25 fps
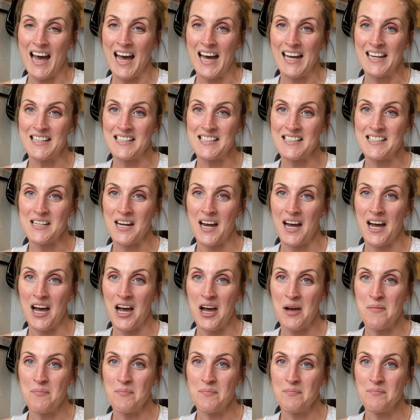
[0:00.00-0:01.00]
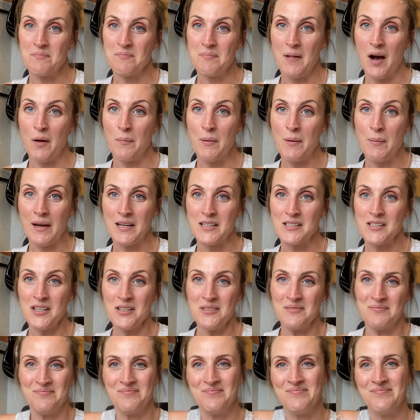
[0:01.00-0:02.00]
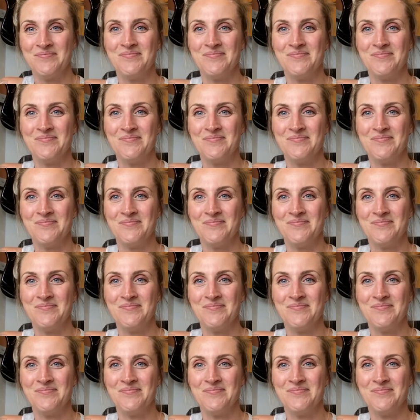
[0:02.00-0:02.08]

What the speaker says: and I'll be back soon.